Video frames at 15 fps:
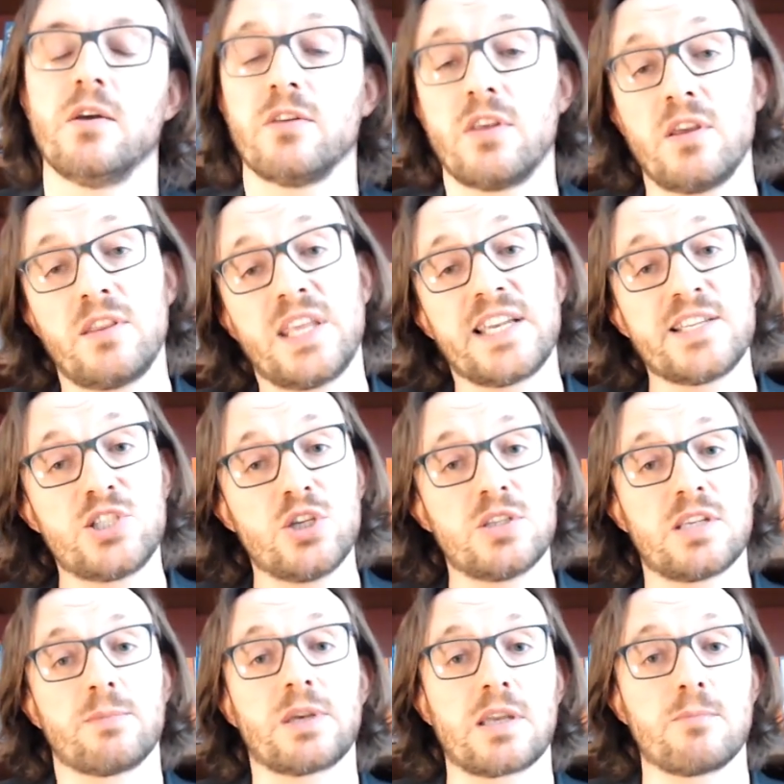Third thing is do
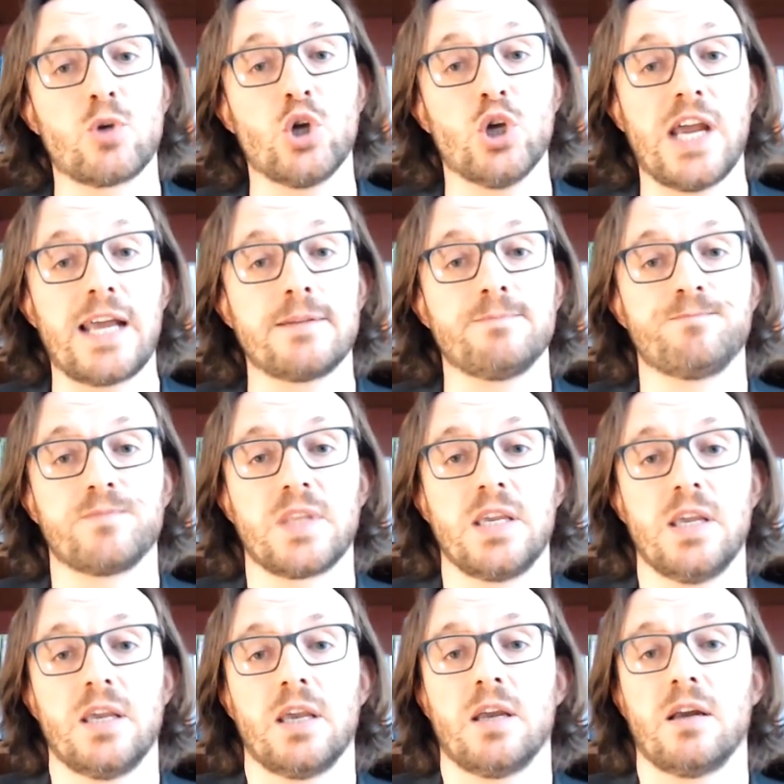something I'm good at.
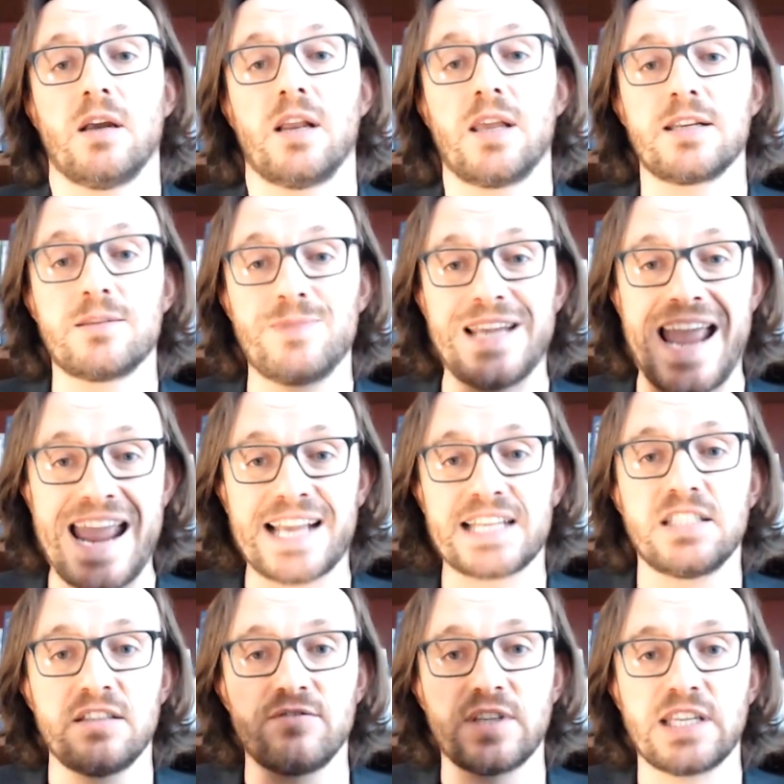I like to be
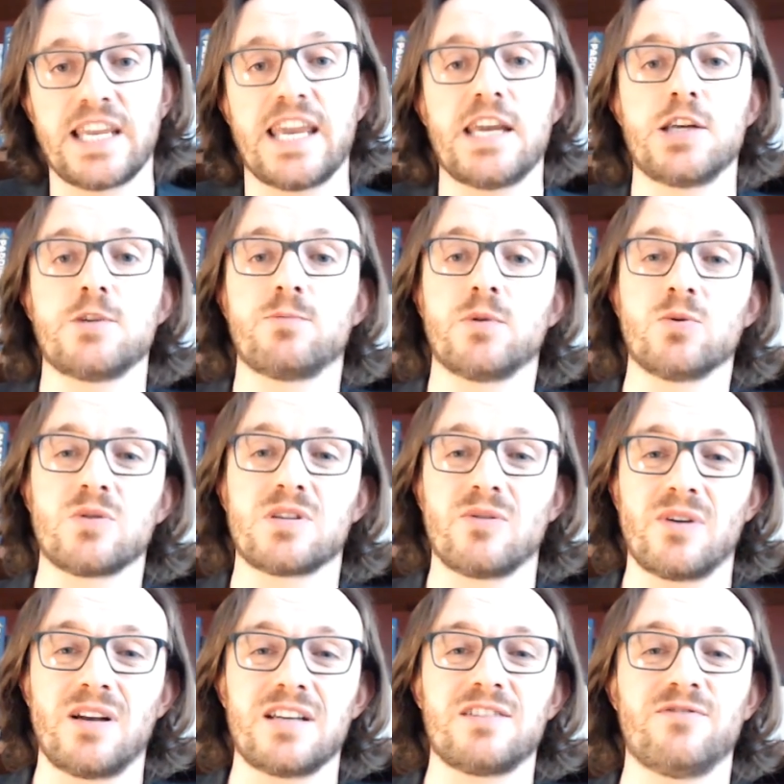active and engaged, but
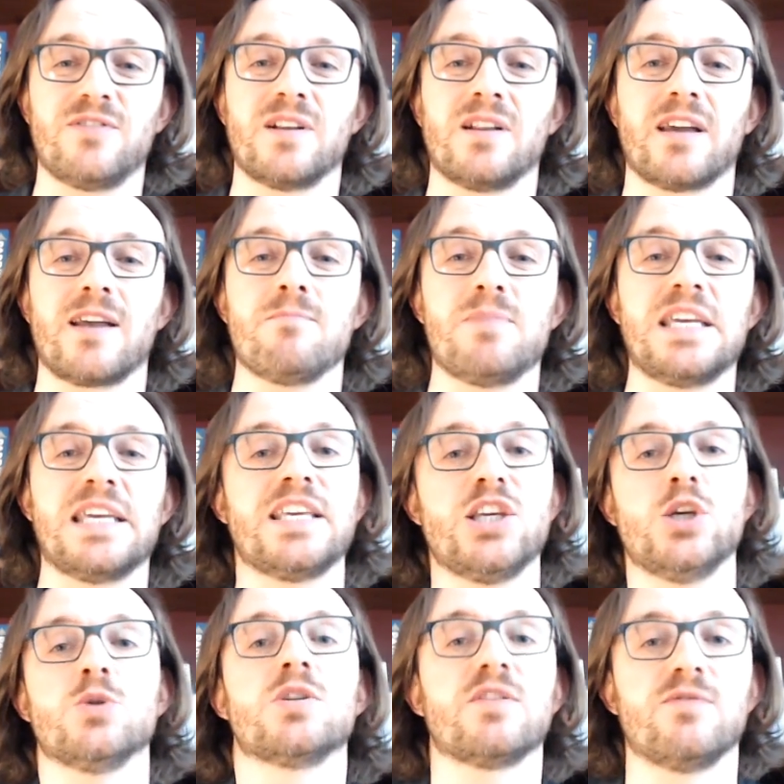also I like to feel like I'm being
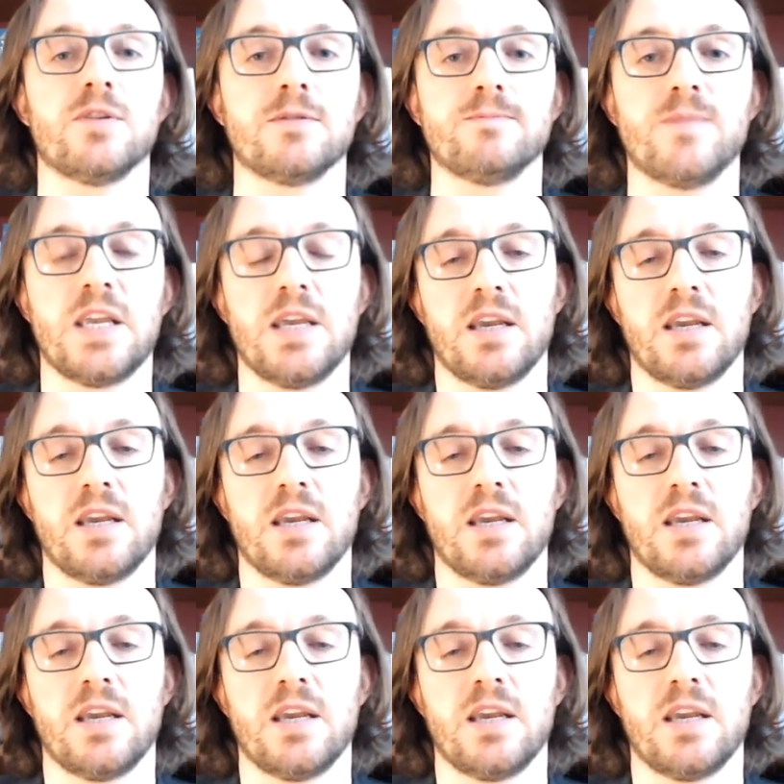useful.